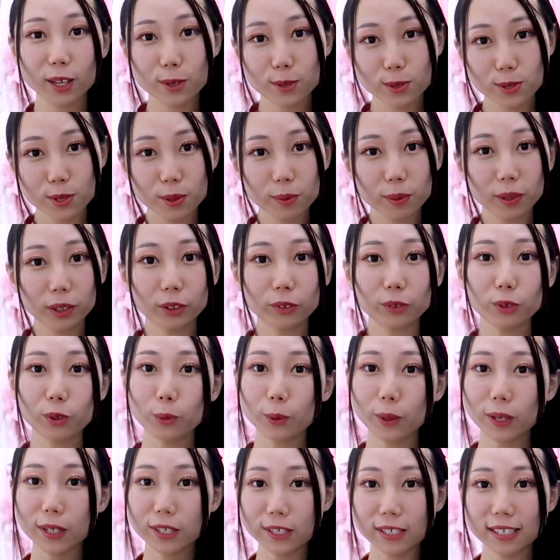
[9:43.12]
you so much for
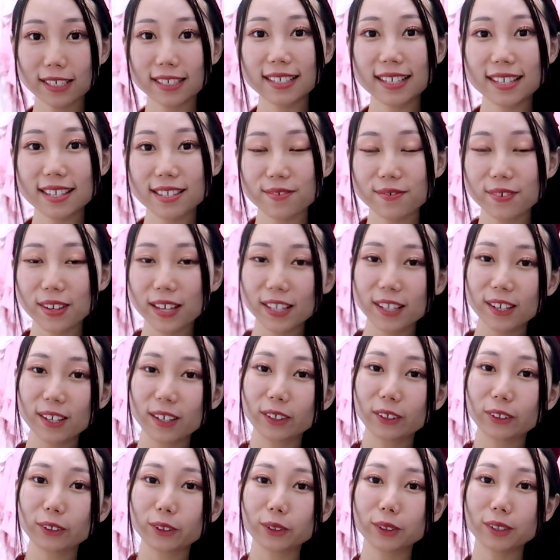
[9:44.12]
watching this
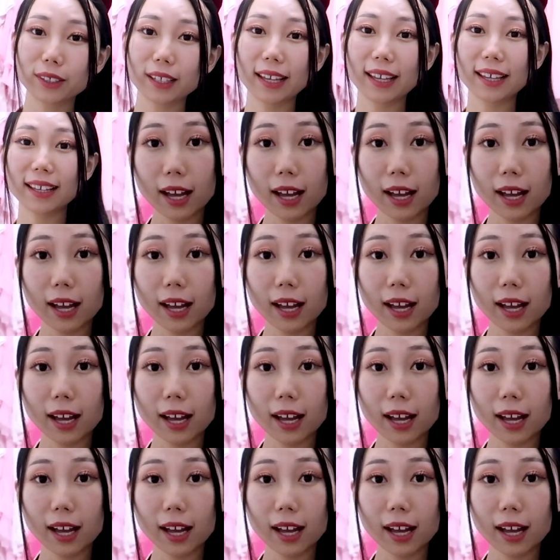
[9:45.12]
video.